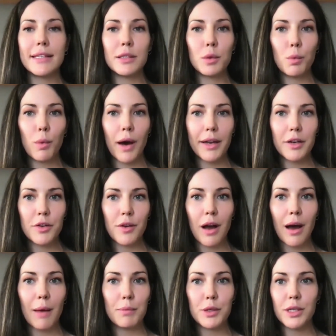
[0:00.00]
it's one
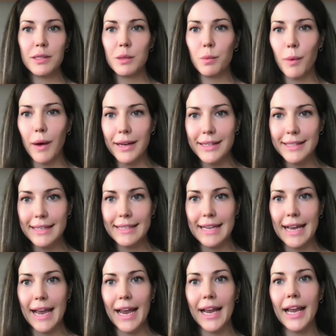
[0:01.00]
drop just once a
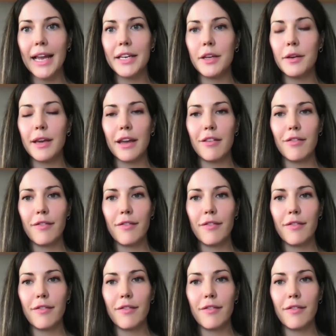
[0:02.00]
day and you get